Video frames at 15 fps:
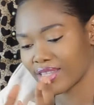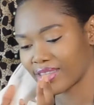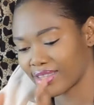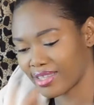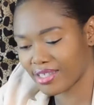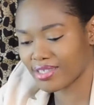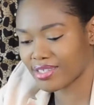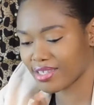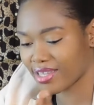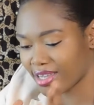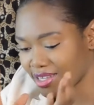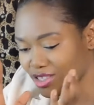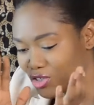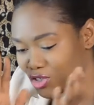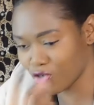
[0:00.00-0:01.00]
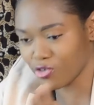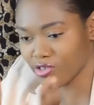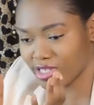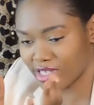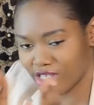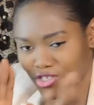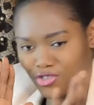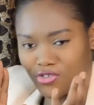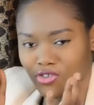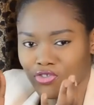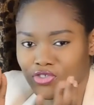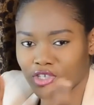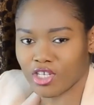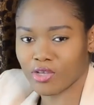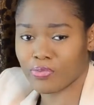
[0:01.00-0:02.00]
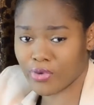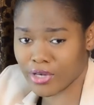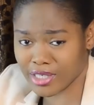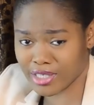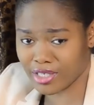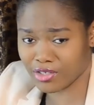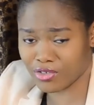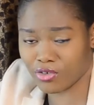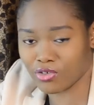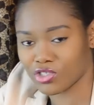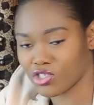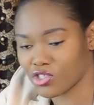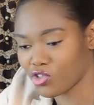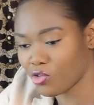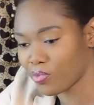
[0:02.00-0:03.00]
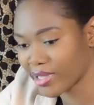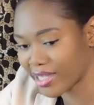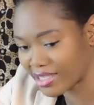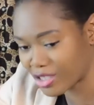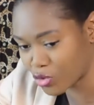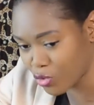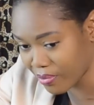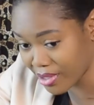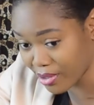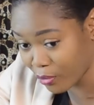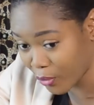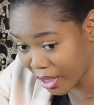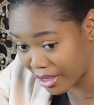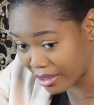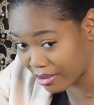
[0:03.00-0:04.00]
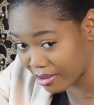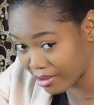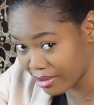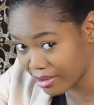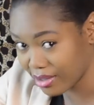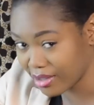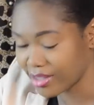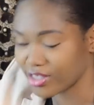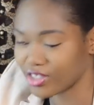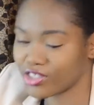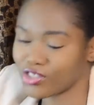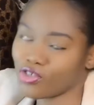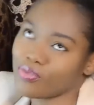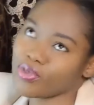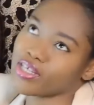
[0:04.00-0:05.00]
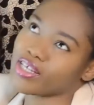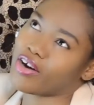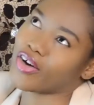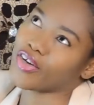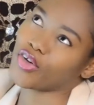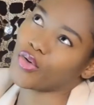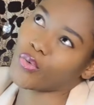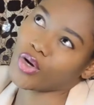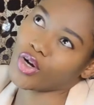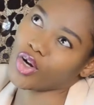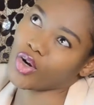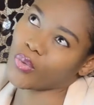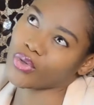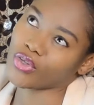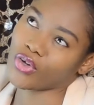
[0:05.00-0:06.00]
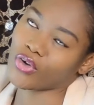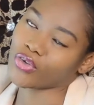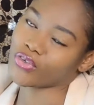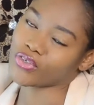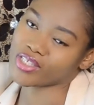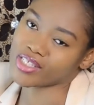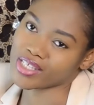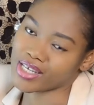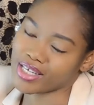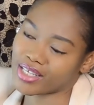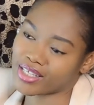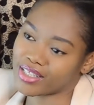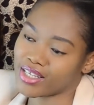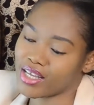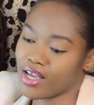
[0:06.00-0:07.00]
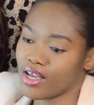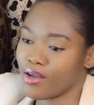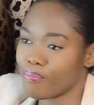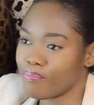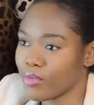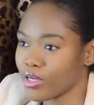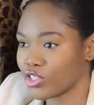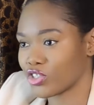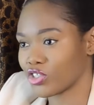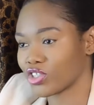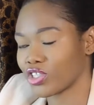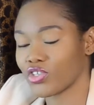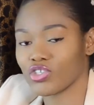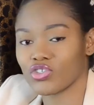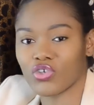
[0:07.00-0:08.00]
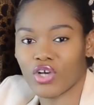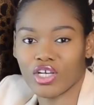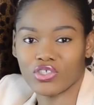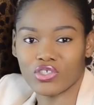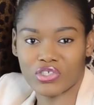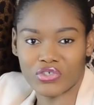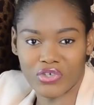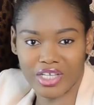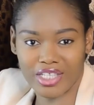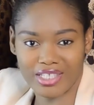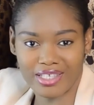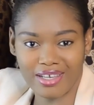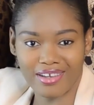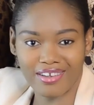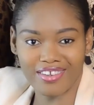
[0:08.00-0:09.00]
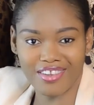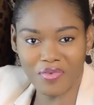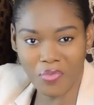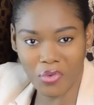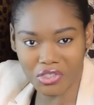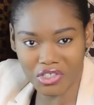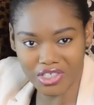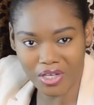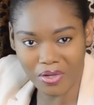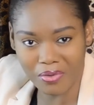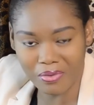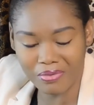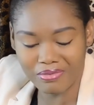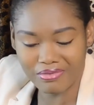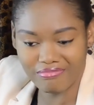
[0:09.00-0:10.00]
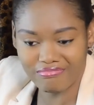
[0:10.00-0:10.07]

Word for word: that shows she's not totally present or she's not being swept away. She's not being carried away with all you're saying. Make sure that you try to create an emotional